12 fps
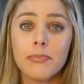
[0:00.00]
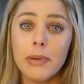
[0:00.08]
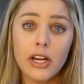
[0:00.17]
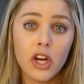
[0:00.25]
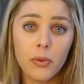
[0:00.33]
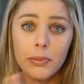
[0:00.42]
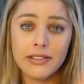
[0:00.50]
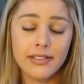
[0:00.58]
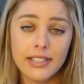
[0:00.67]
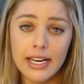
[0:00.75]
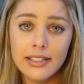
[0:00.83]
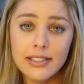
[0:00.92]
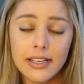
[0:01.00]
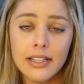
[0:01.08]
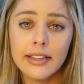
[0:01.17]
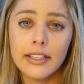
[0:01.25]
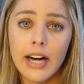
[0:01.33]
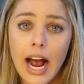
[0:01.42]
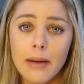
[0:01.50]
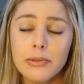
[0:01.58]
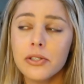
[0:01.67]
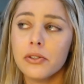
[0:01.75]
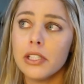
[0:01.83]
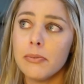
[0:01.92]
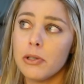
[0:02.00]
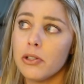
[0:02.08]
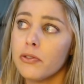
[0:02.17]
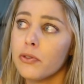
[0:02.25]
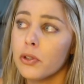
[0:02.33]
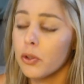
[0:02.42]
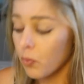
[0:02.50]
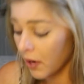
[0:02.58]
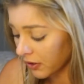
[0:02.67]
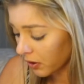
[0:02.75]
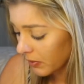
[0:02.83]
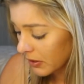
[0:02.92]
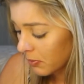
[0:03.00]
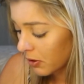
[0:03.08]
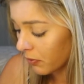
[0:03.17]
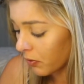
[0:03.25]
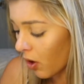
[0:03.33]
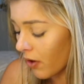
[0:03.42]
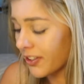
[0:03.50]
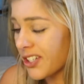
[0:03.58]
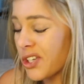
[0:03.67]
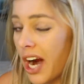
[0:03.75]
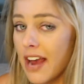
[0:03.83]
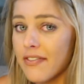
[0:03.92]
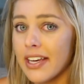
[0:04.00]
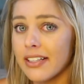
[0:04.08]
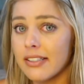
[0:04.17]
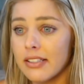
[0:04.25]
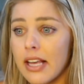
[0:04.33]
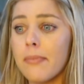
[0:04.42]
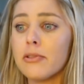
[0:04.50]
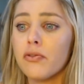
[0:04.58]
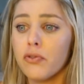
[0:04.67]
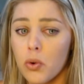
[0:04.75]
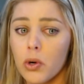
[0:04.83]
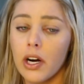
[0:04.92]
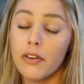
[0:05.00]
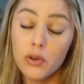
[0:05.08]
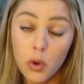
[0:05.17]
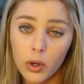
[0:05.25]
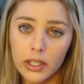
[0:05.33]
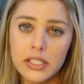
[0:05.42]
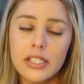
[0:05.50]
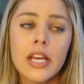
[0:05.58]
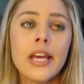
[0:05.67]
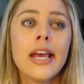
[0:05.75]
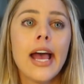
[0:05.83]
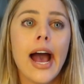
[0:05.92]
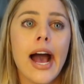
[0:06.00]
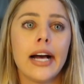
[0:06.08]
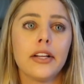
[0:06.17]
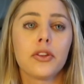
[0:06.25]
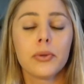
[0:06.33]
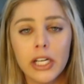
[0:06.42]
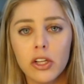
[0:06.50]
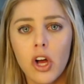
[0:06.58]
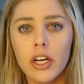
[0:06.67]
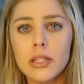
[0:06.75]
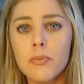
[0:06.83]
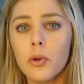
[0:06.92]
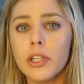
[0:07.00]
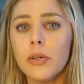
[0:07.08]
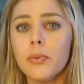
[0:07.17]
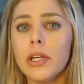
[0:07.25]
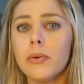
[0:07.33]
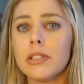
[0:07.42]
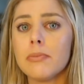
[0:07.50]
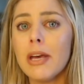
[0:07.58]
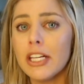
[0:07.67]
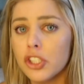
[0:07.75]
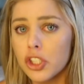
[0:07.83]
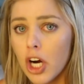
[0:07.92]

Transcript: big open states. I think they're absolutely beautiful. The weather was beautiful on the drive, except for, of course, at 3 o'clock in the morning when it was pitch